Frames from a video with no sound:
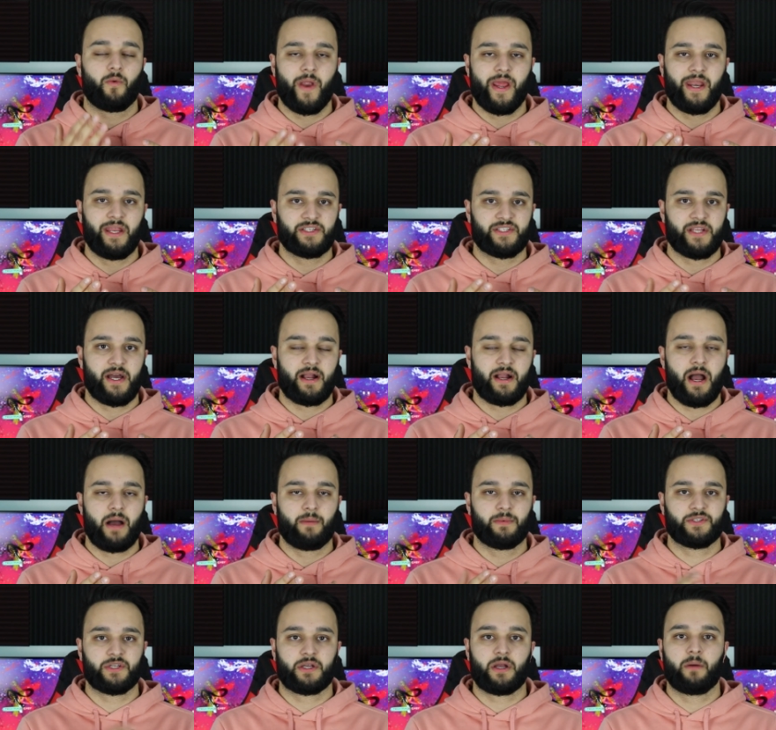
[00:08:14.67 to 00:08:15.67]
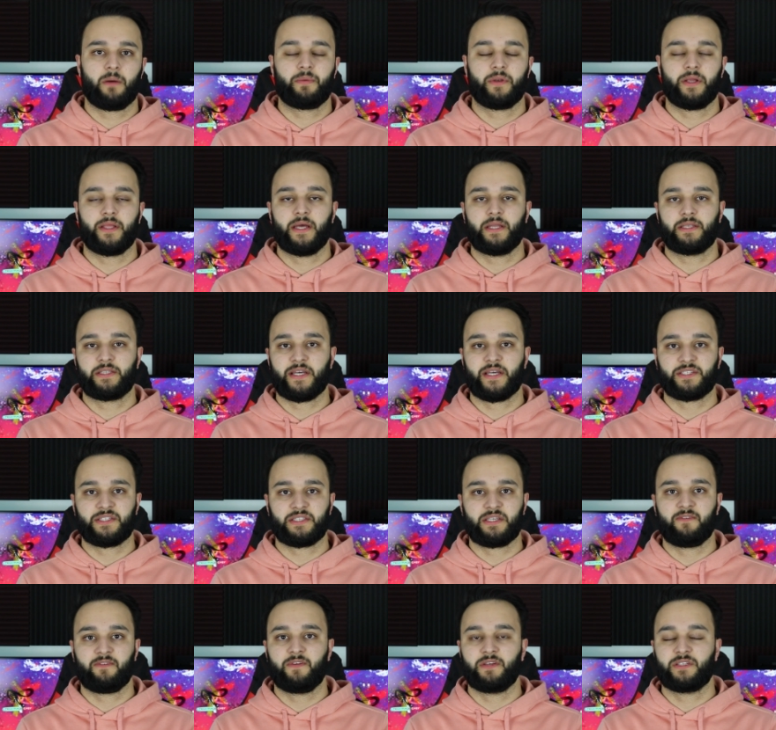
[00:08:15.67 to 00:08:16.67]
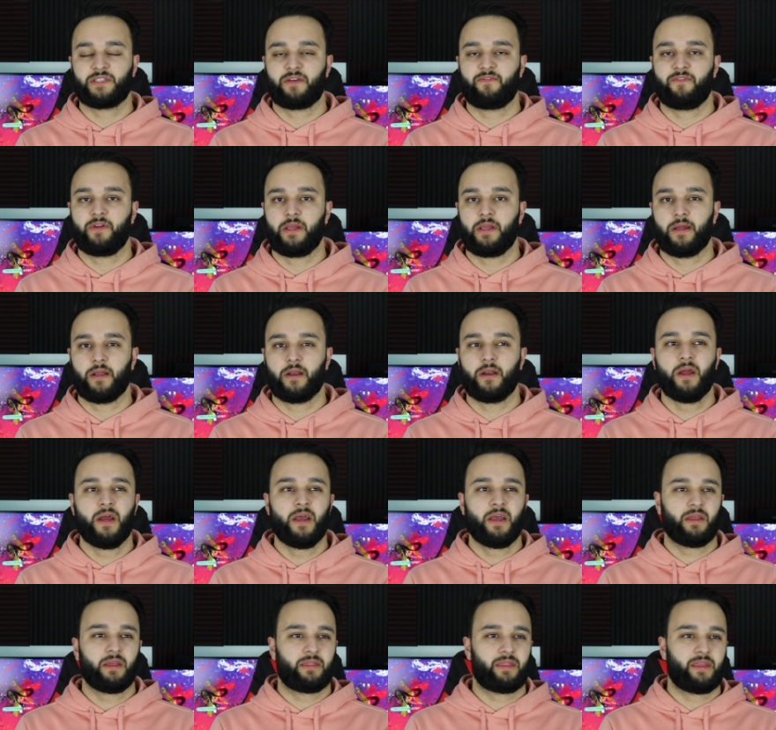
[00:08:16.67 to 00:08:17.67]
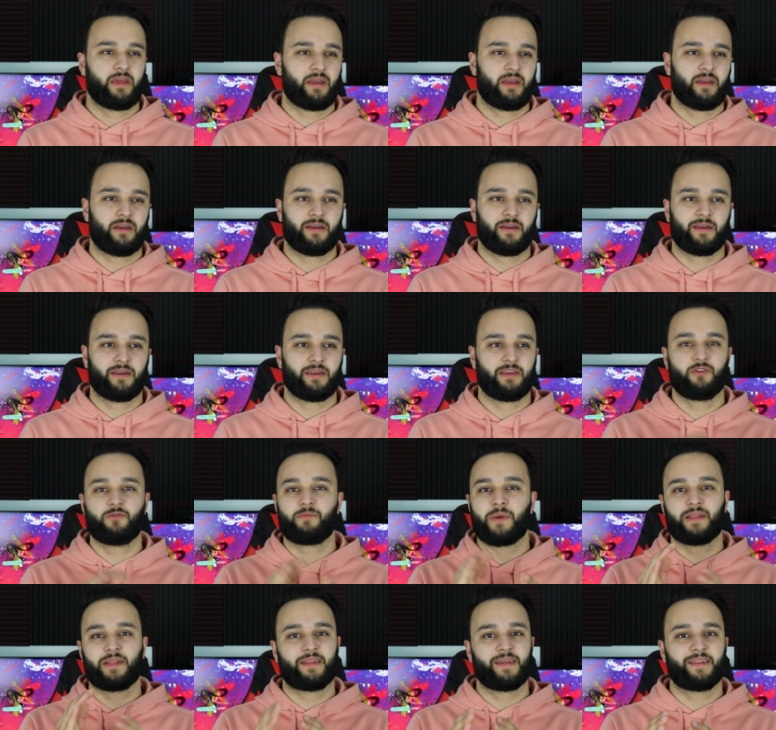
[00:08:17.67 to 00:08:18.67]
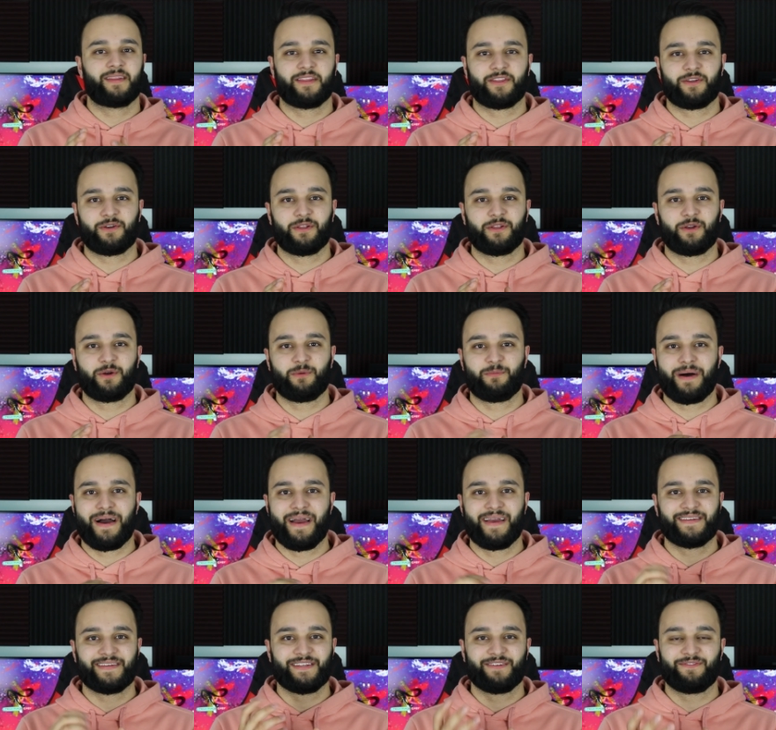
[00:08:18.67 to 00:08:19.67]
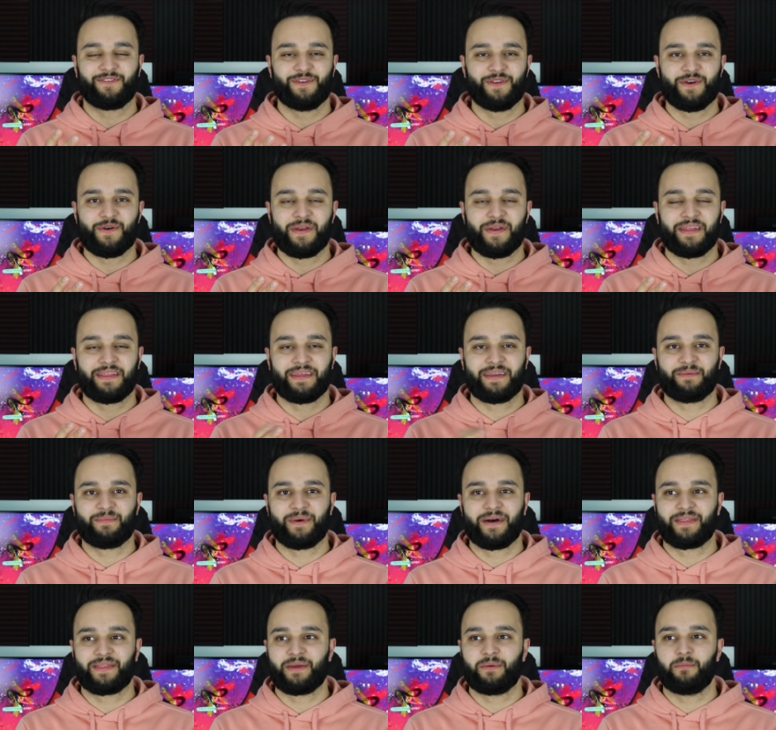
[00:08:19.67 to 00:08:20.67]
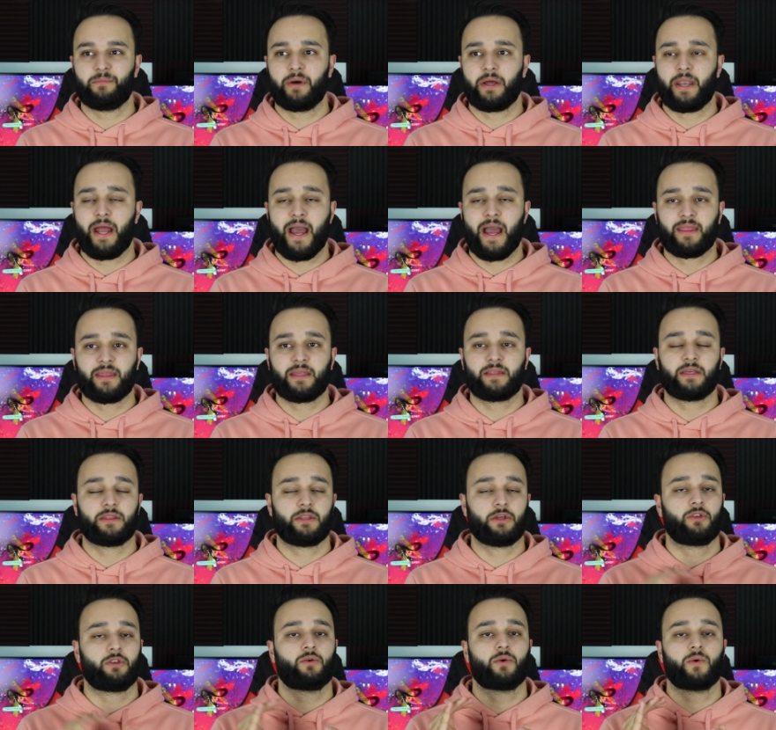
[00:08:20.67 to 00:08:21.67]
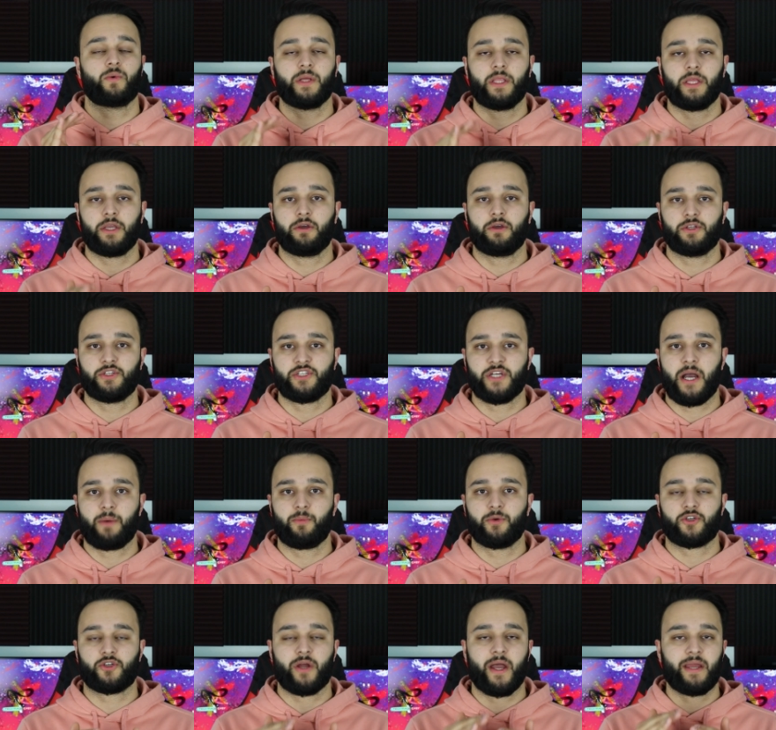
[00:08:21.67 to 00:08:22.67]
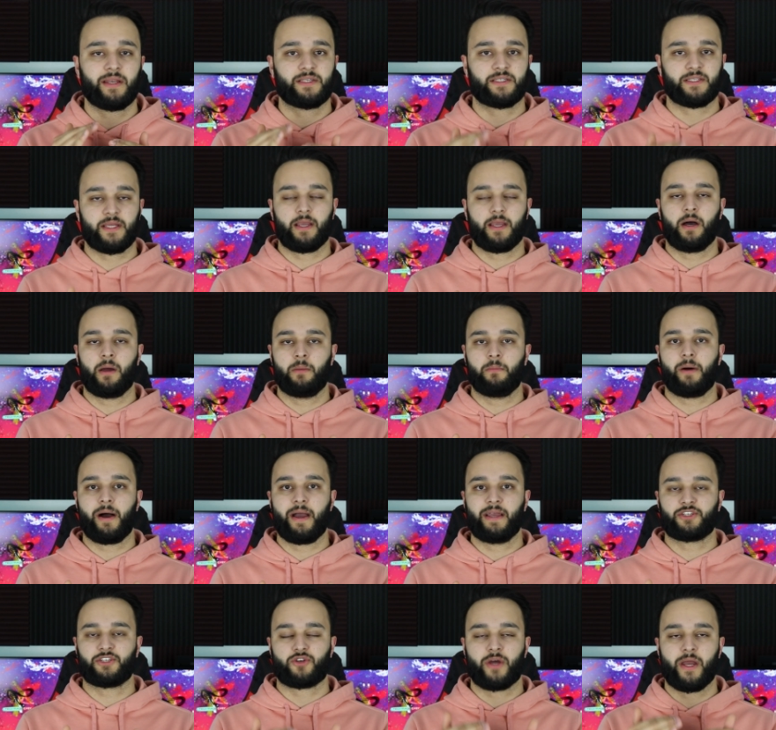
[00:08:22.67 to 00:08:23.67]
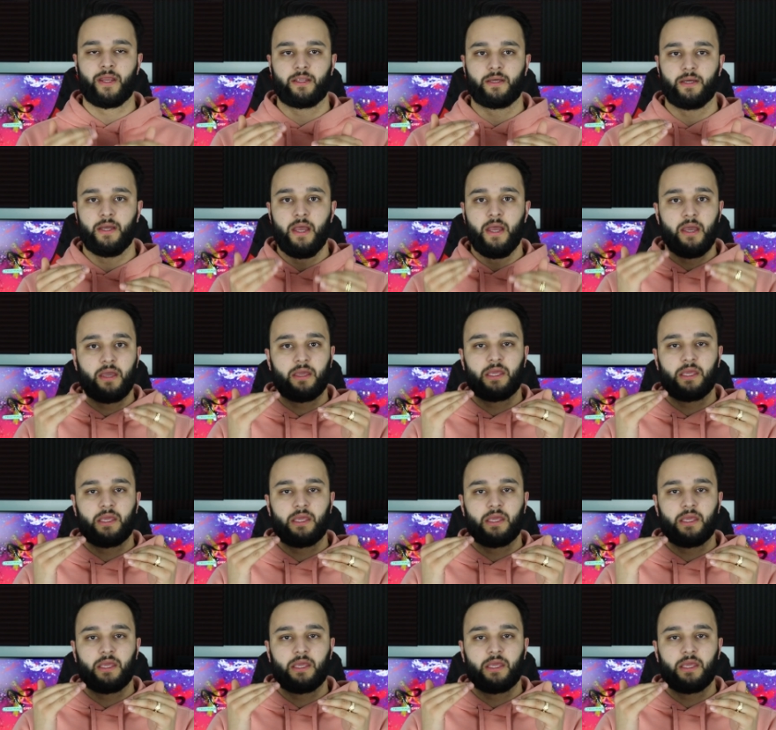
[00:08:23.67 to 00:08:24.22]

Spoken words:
Ratings.com is a company that tests TVs every year. You might think that they're a little biased if you know anything about them, but I think that they do a really good job with trying to stay unbiased, trying to